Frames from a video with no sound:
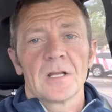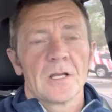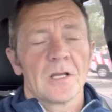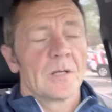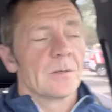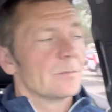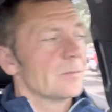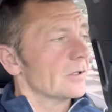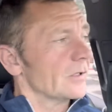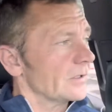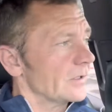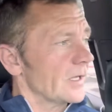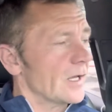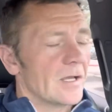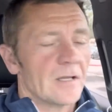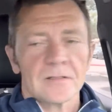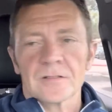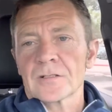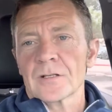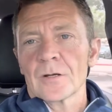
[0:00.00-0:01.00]
But
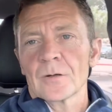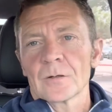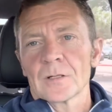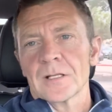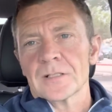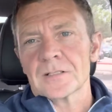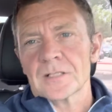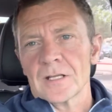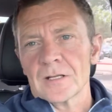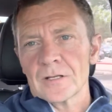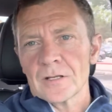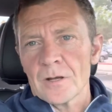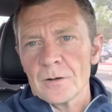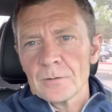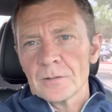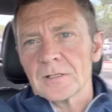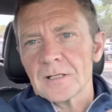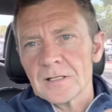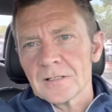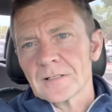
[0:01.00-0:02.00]
yeah, so let's get
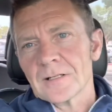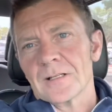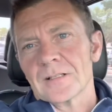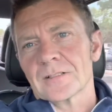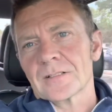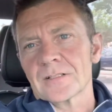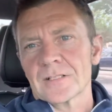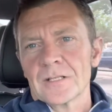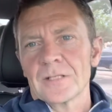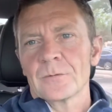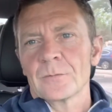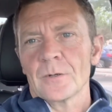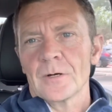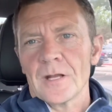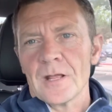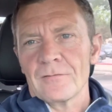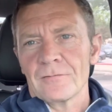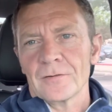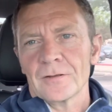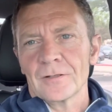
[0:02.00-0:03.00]
going and let's see
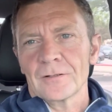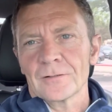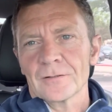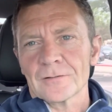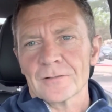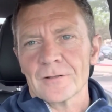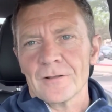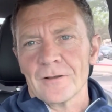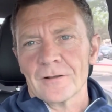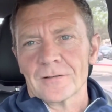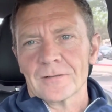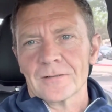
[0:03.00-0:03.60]
what everything looks like.